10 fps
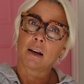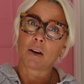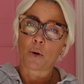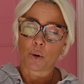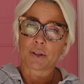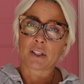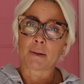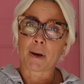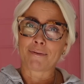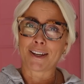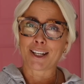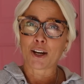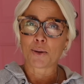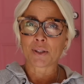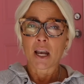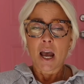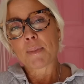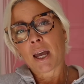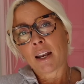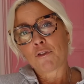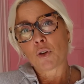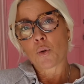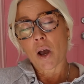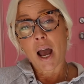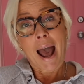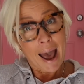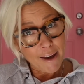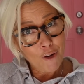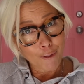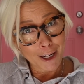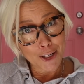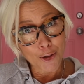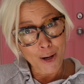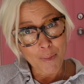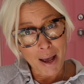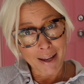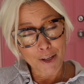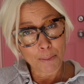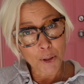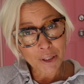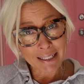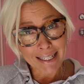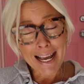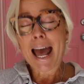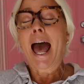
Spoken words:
or see my videos. And if you have already joined my community,